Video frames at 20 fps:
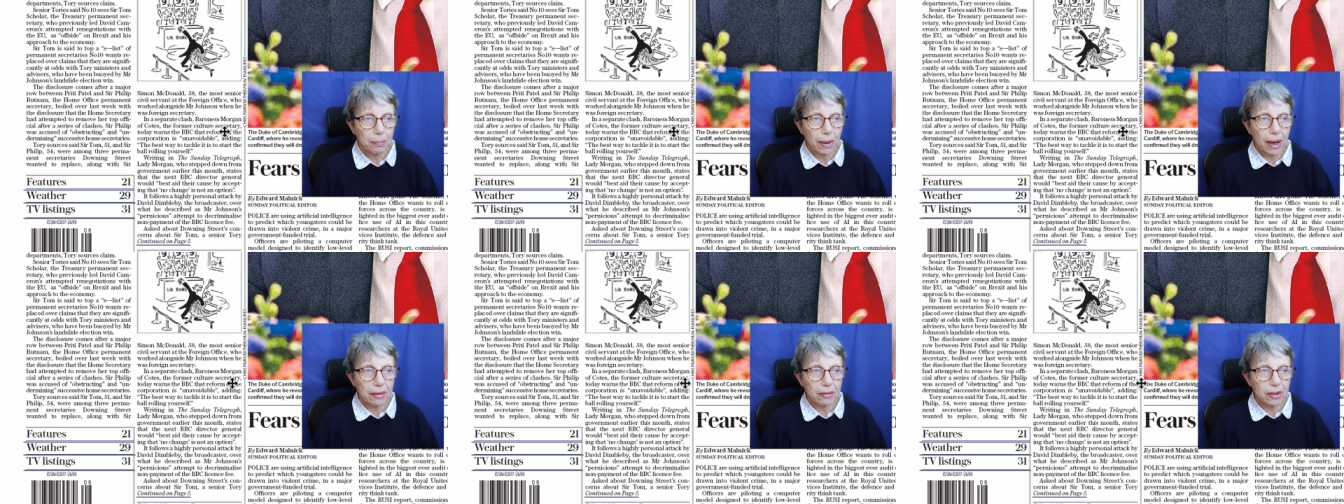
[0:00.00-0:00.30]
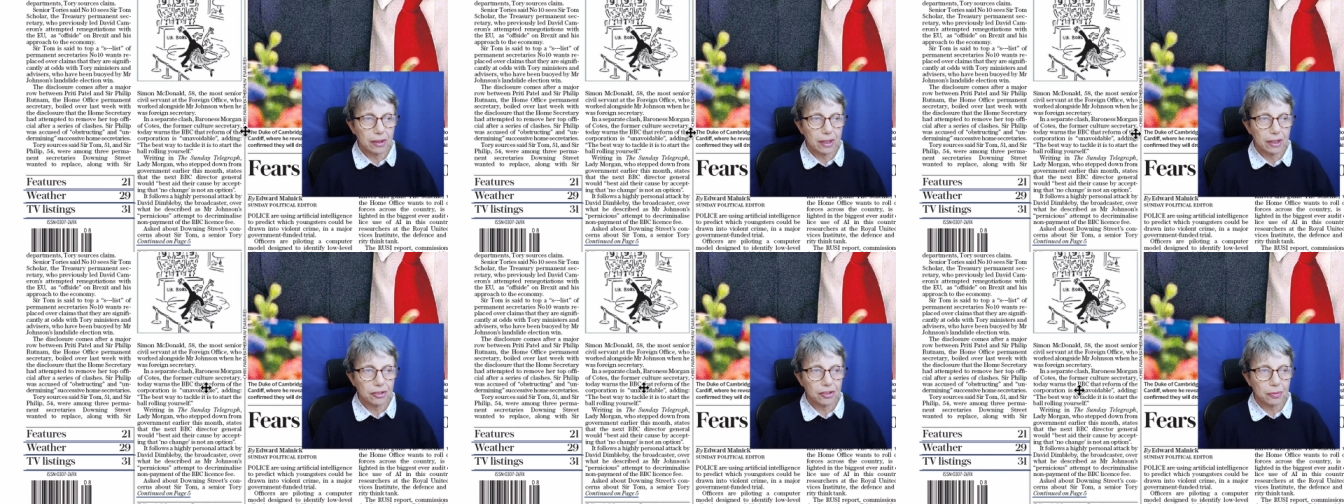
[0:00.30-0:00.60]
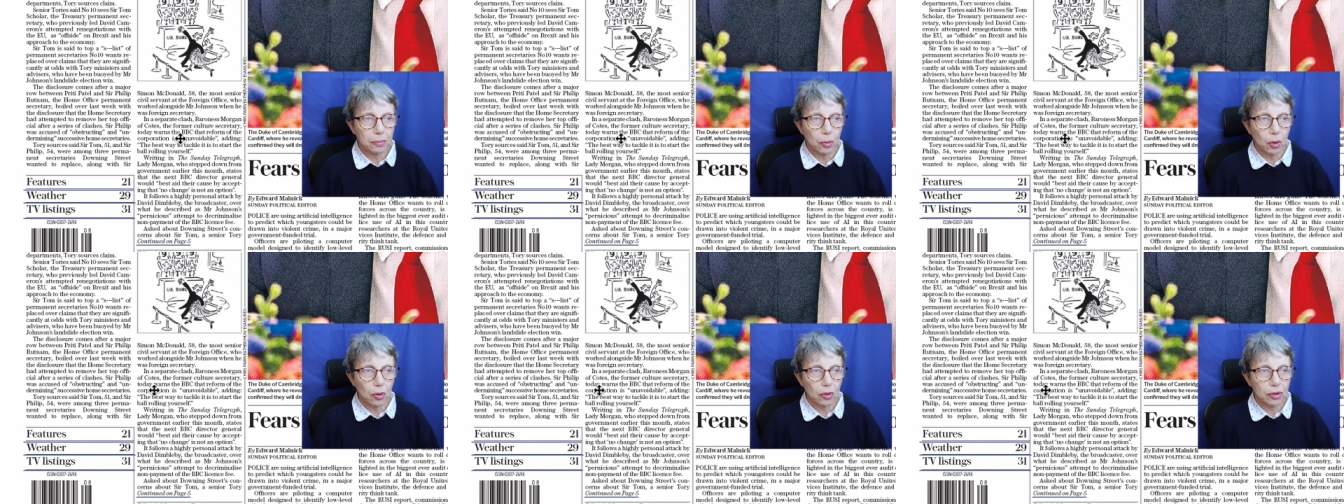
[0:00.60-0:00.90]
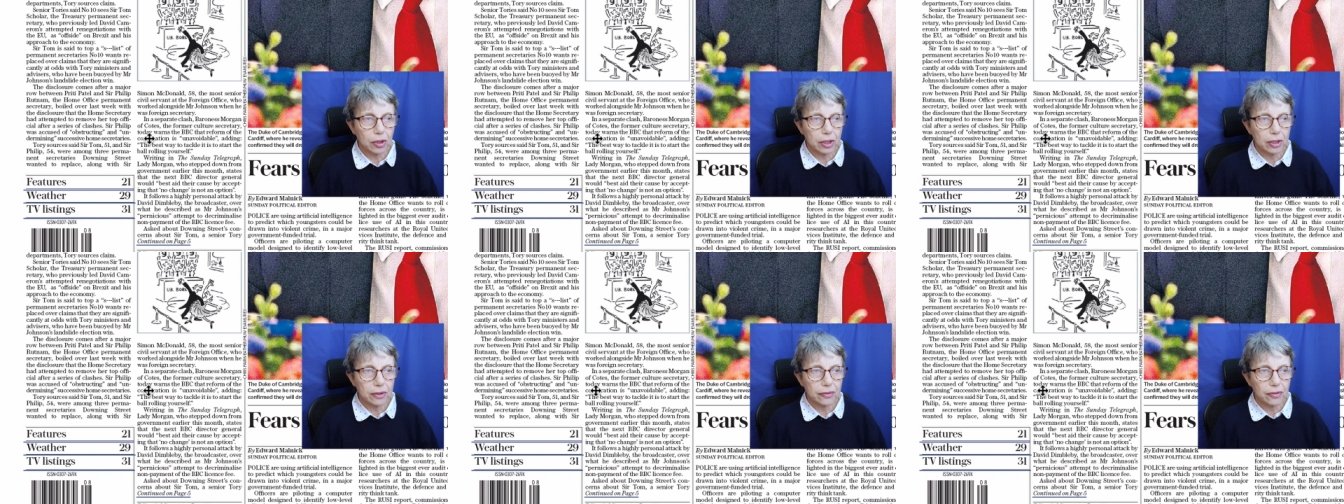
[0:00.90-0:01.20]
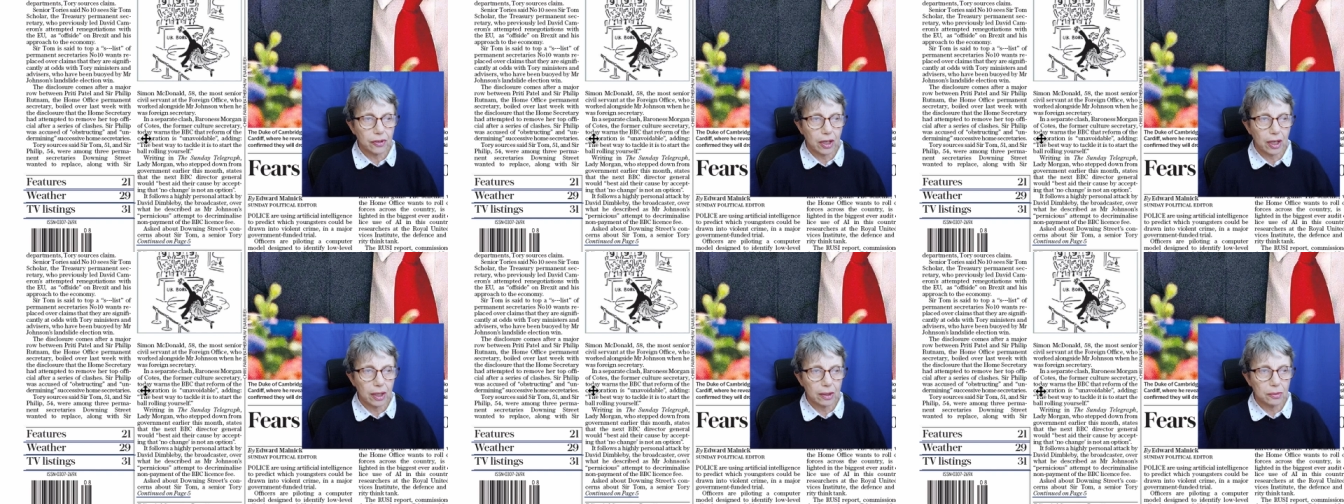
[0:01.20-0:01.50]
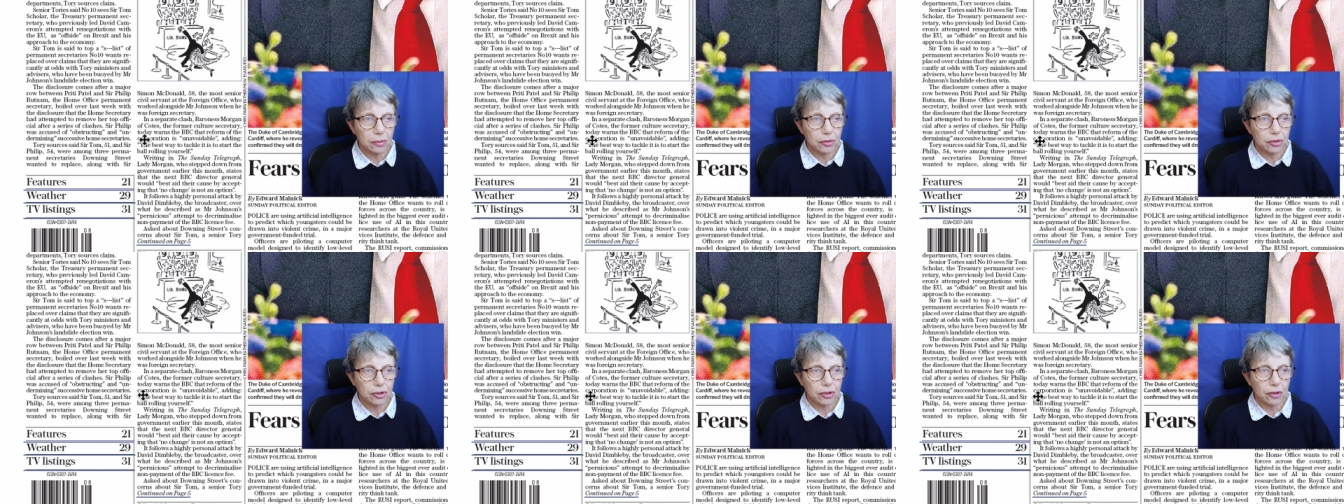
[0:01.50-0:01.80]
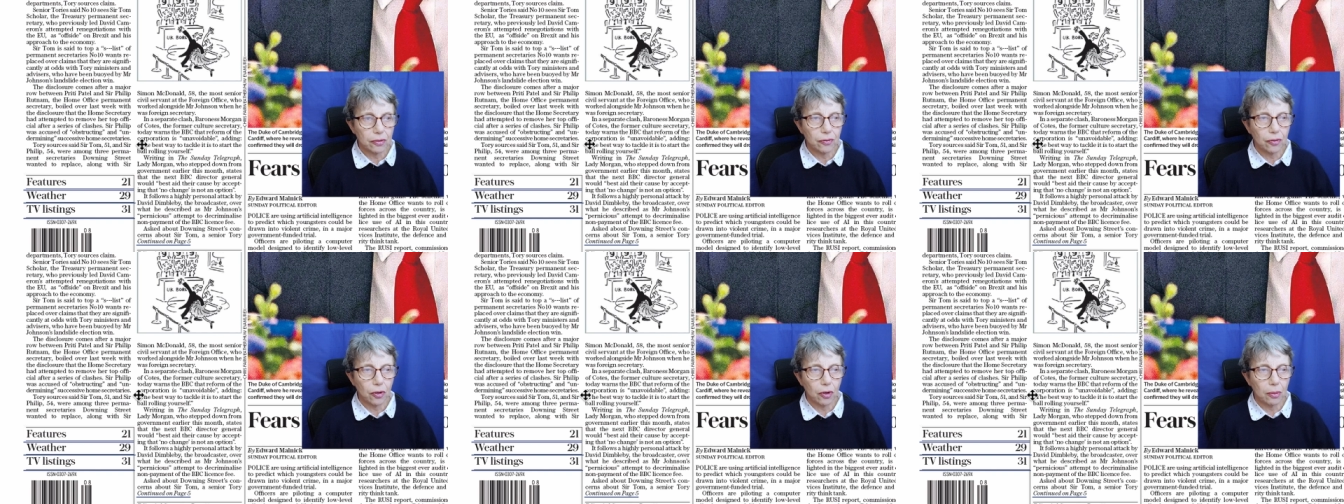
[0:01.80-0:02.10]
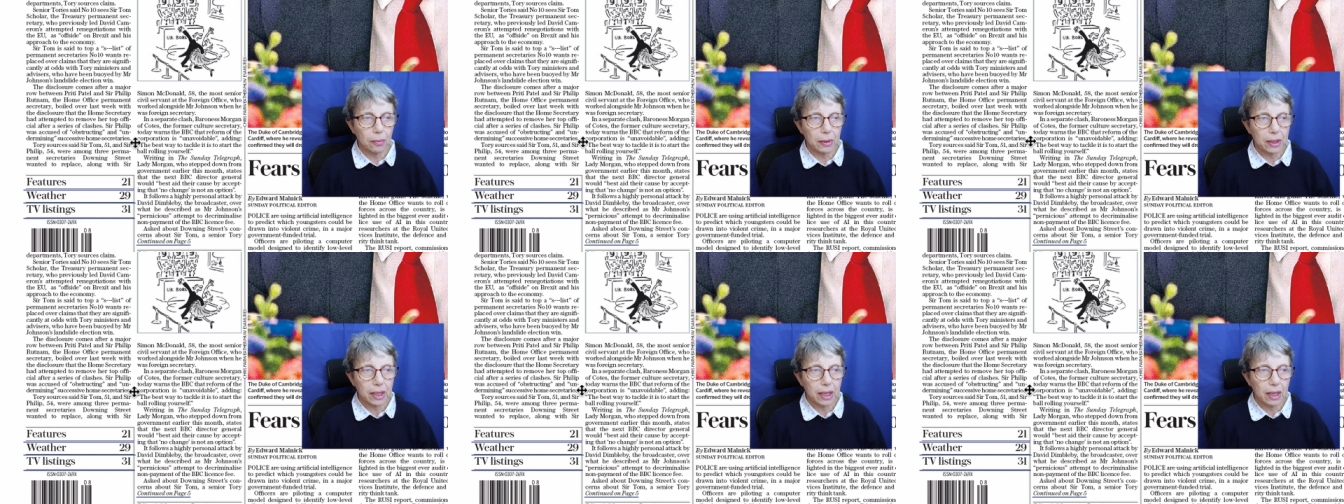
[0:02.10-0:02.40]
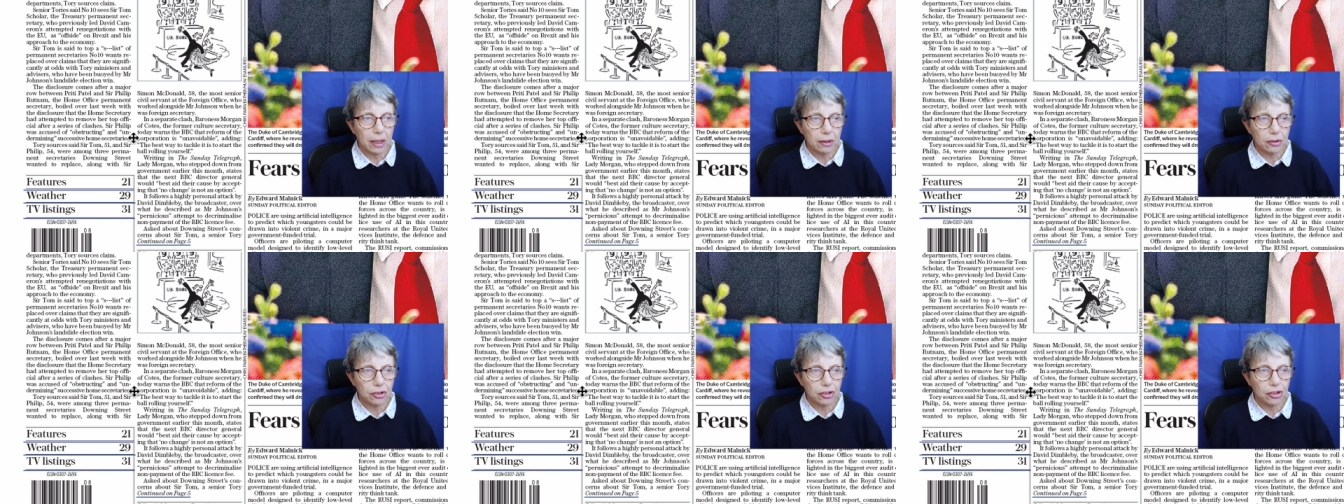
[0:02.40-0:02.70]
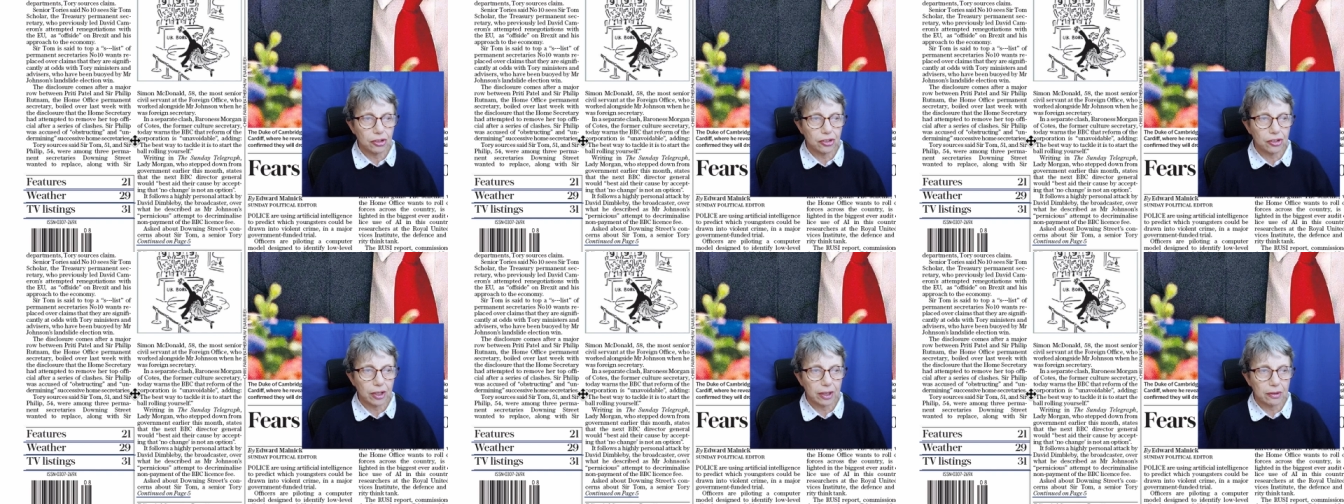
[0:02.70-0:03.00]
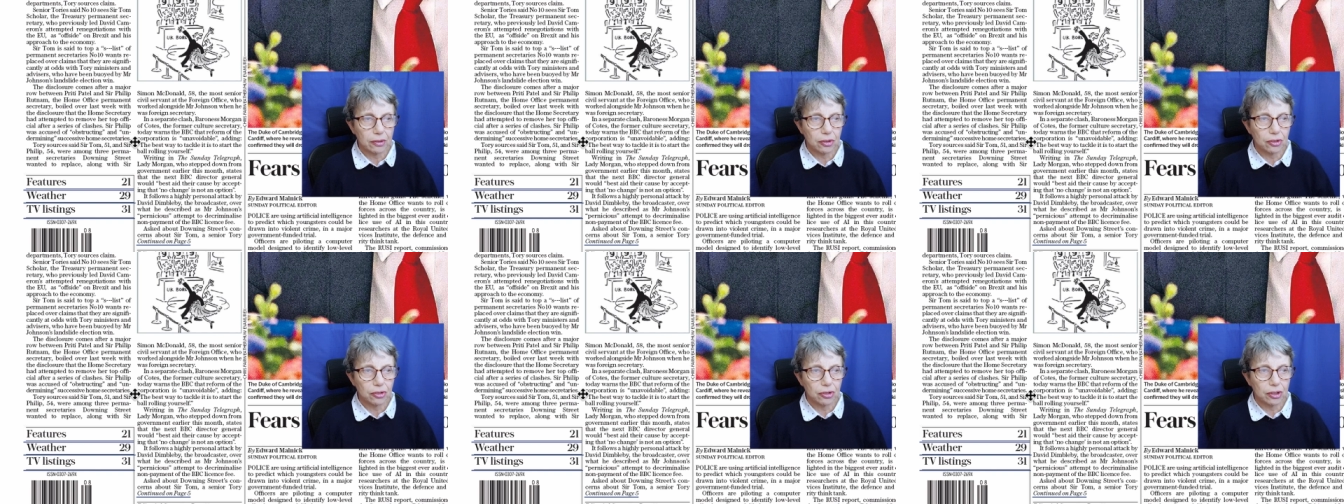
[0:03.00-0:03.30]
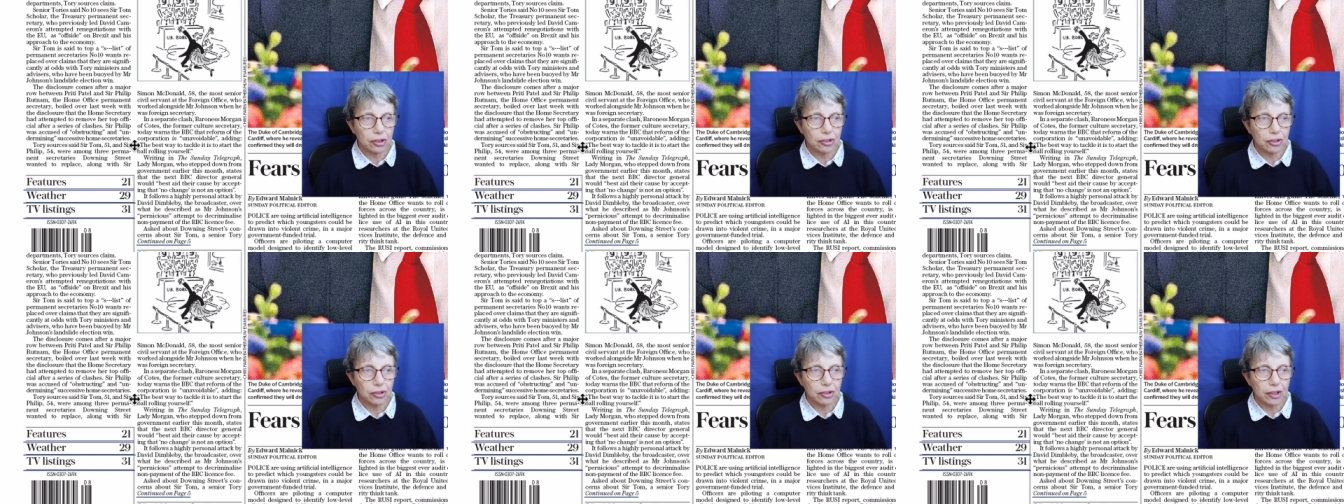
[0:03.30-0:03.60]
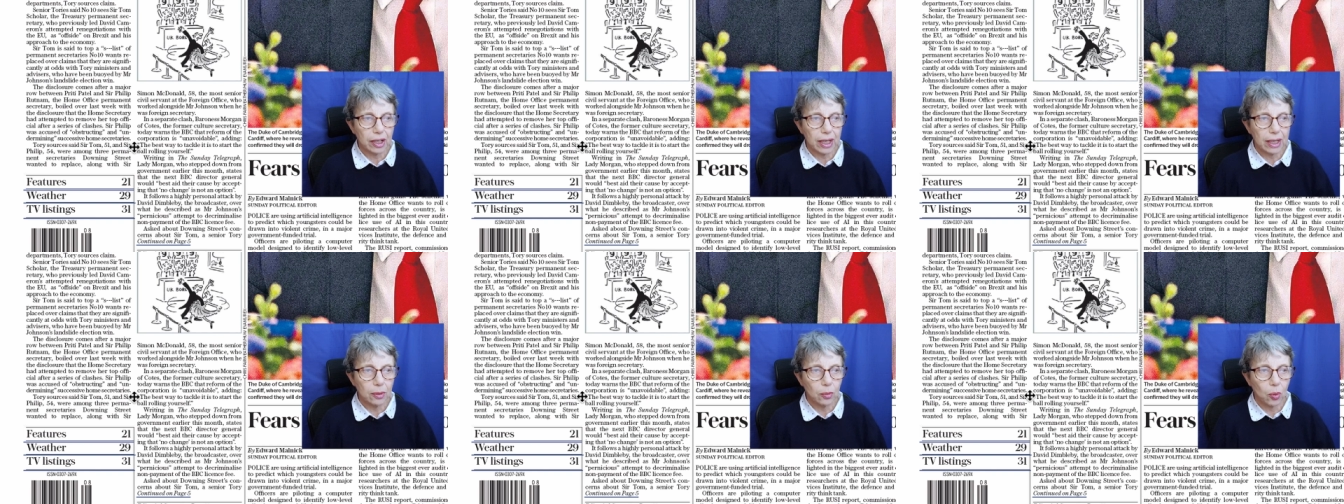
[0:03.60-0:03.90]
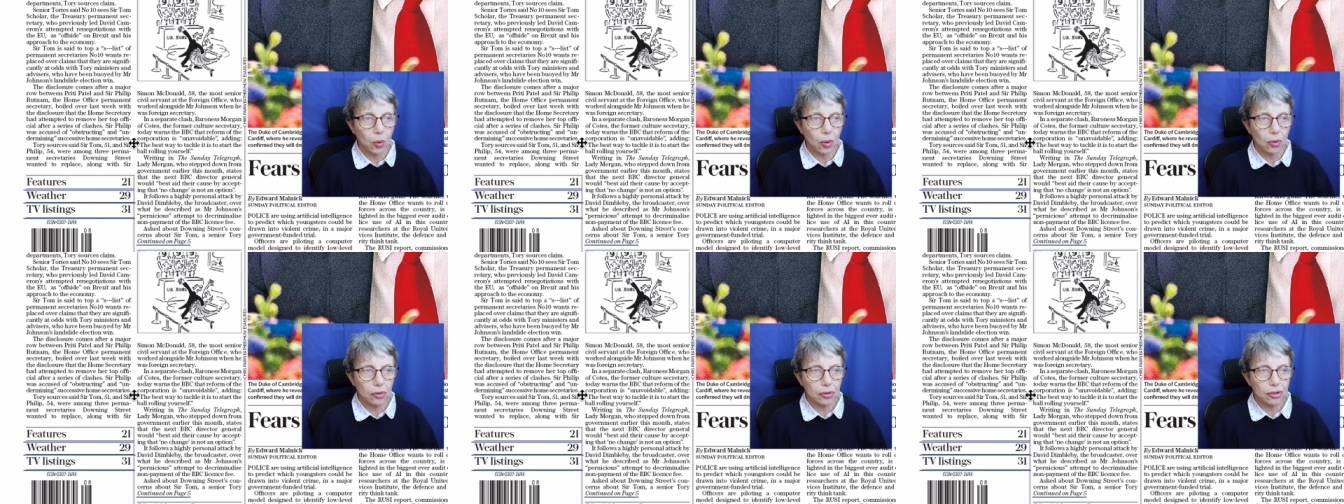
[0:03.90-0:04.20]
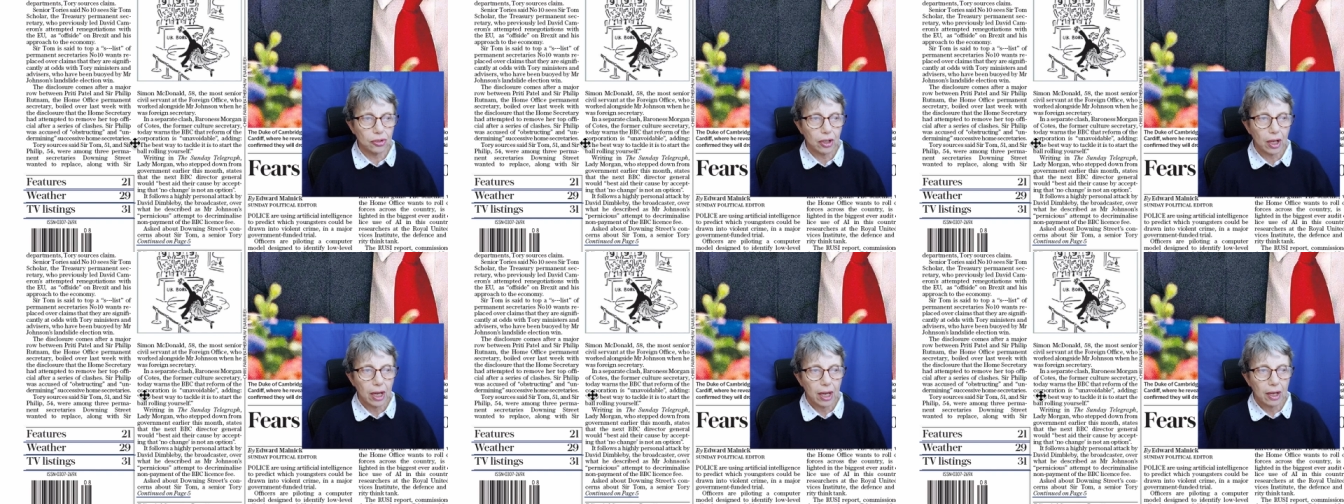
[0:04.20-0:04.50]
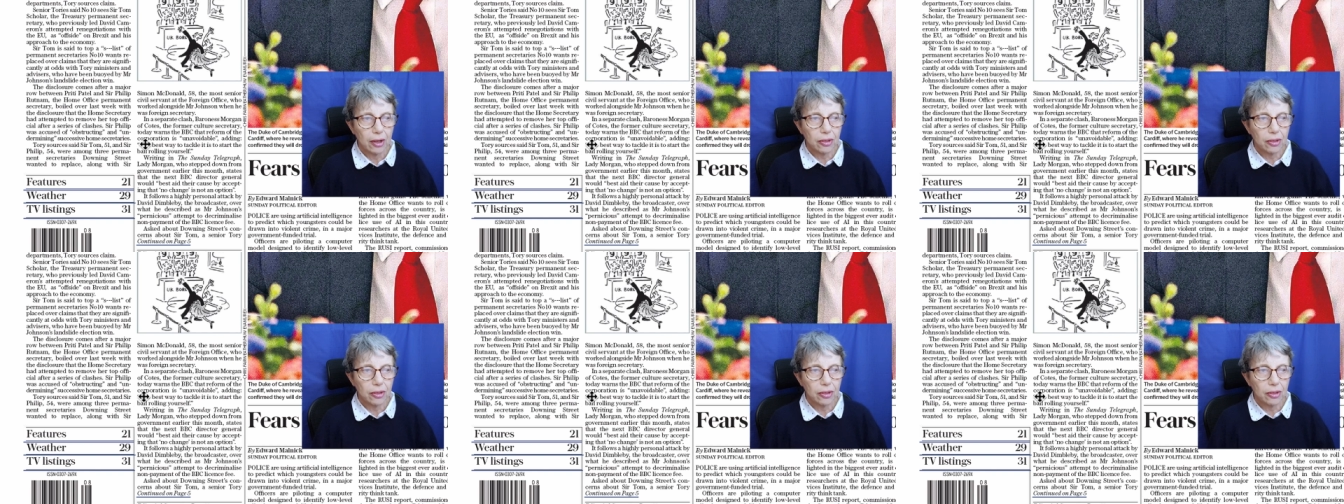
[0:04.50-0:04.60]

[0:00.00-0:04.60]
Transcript: Baroness Morgan of Cotes, the former Culture Secretary, today warns